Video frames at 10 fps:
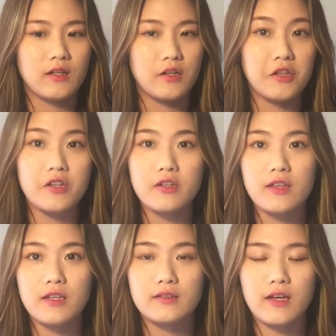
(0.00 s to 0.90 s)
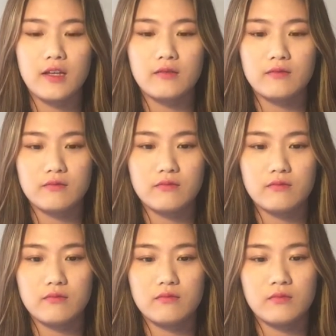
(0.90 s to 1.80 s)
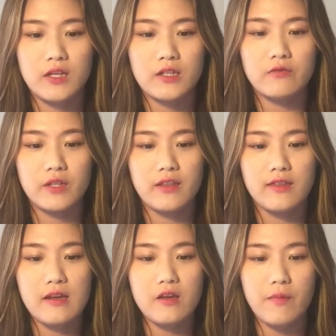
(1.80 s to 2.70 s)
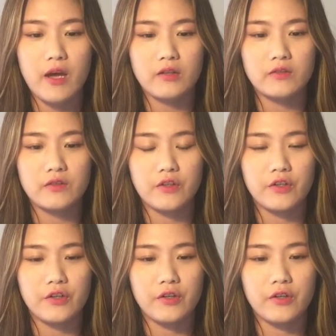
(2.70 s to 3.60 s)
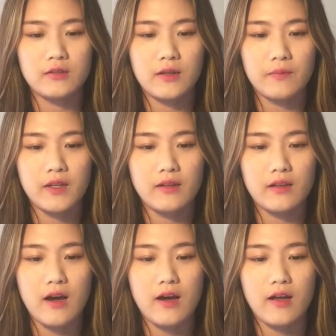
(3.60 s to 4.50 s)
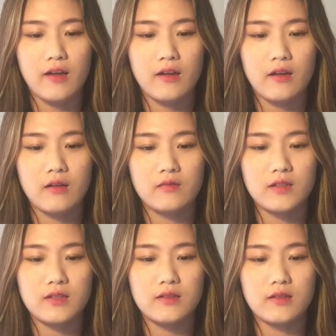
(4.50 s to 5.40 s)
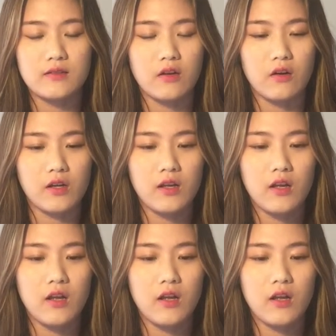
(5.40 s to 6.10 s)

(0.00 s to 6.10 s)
another thing that I didn't really think about. So something like Disney stock.